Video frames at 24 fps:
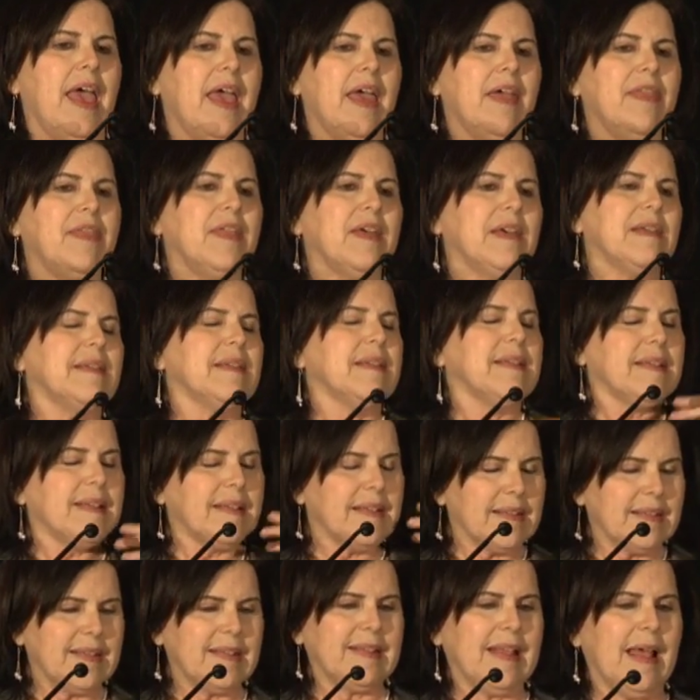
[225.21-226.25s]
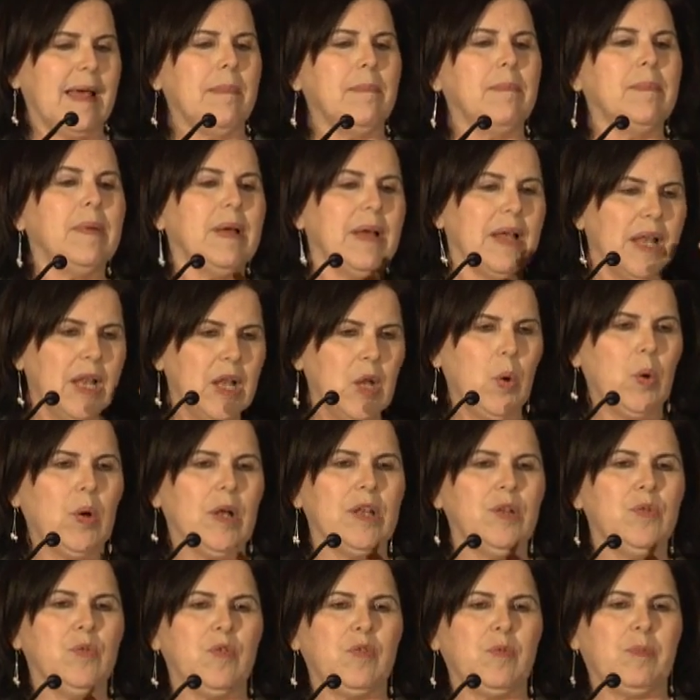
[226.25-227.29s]
and the, some
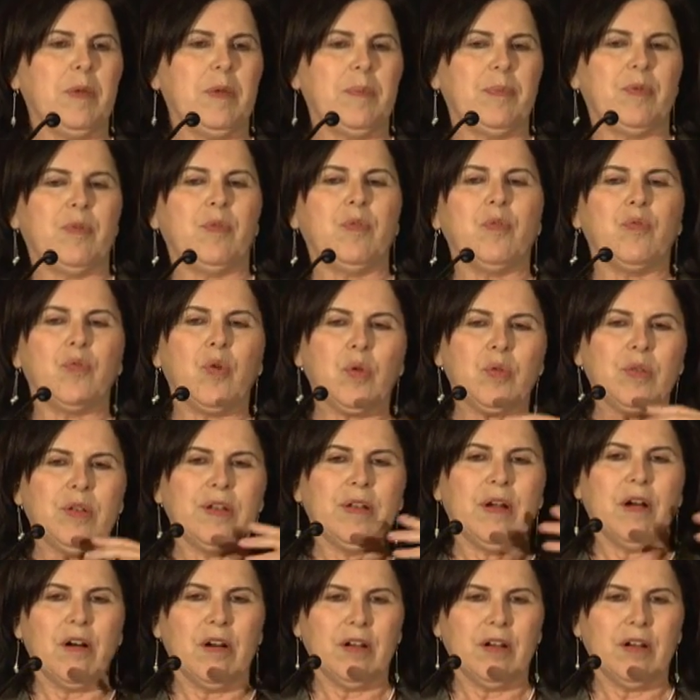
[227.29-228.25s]
local newspaper wrote an